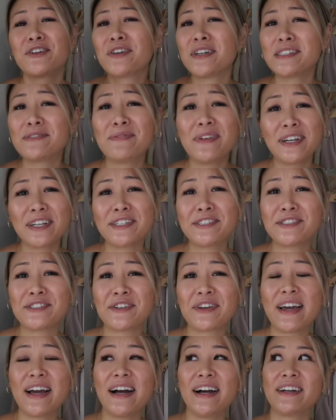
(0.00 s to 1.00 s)
to as many as you
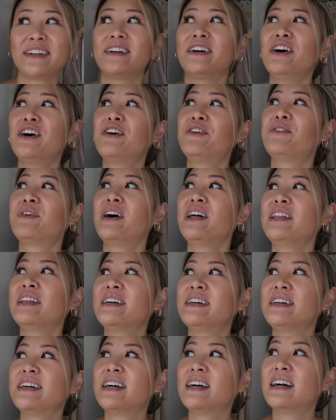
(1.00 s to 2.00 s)
can. Well,
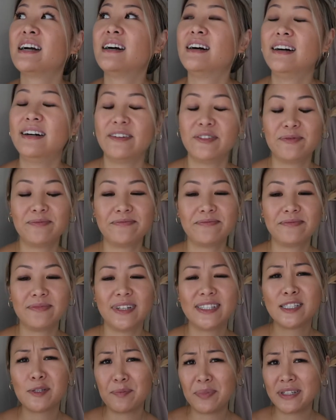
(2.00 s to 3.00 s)

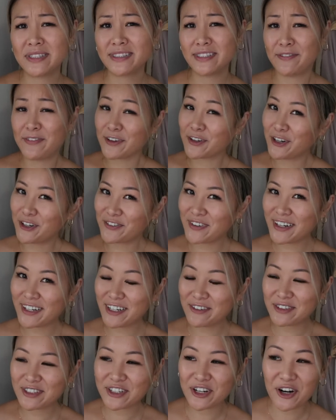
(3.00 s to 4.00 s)
it's a bit difficult right
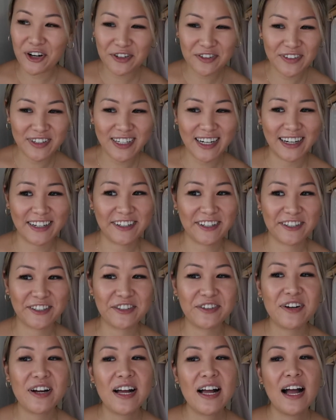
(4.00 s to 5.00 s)
now with COVID, I
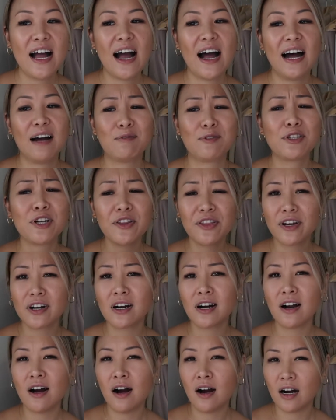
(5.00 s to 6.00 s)
know. I'm sure
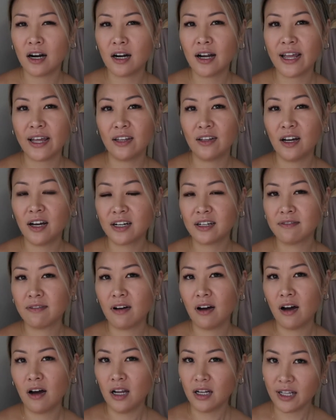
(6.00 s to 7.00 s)
there are a lot of
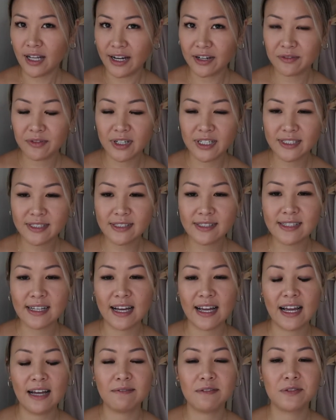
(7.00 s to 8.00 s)
online ones.
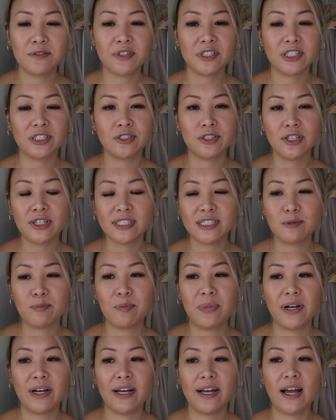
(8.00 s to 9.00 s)
I haven't really looked,
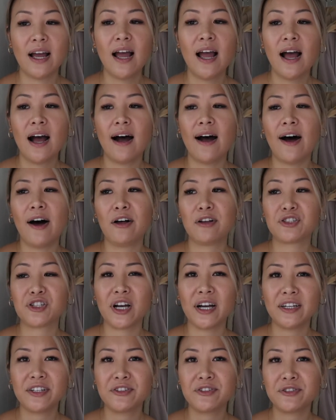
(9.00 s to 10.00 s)
but I'll
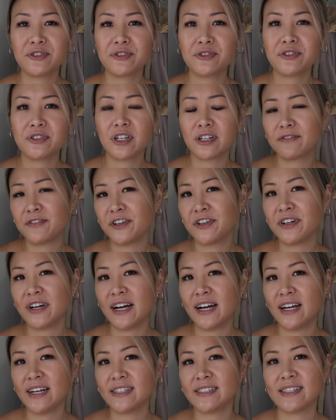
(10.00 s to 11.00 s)
try to look for you
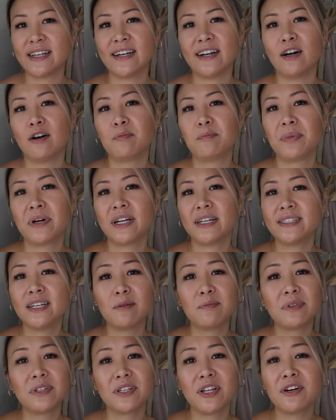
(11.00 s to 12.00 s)
guys and I'll put it
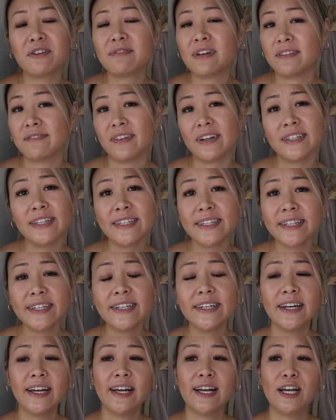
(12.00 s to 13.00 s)
down below if I find any.